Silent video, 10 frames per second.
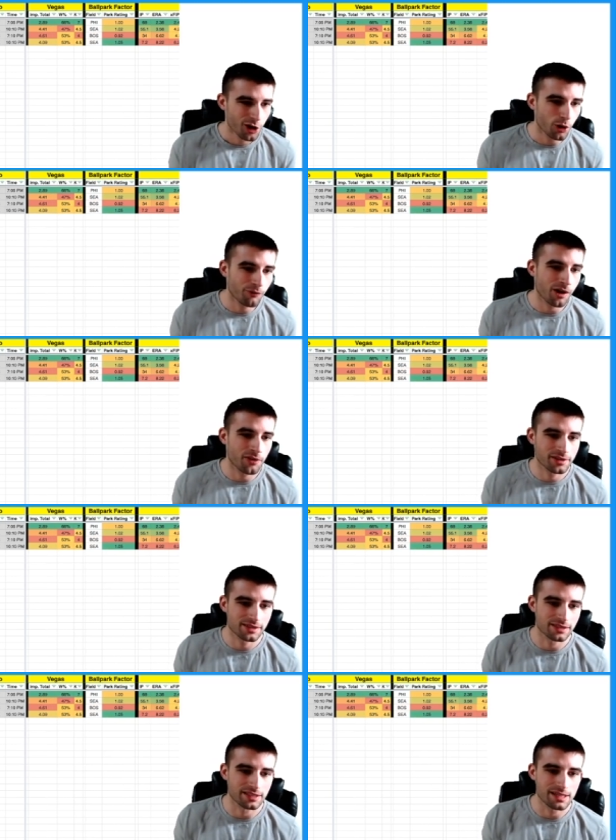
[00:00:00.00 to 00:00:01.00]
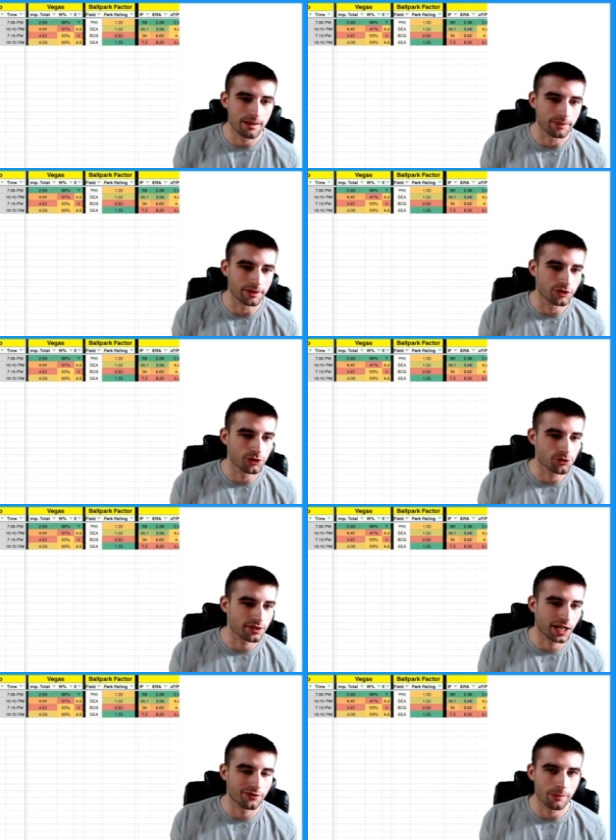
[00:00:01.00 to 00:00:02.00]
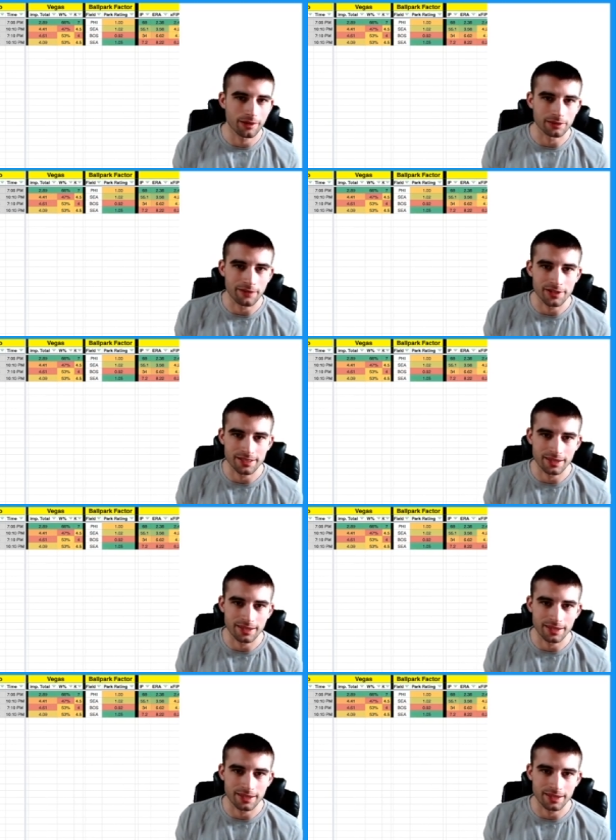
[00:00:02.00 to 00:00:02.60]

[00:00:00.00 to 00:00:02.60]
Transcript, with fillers: overall, this isn't a team I'd be too scared of about lefties.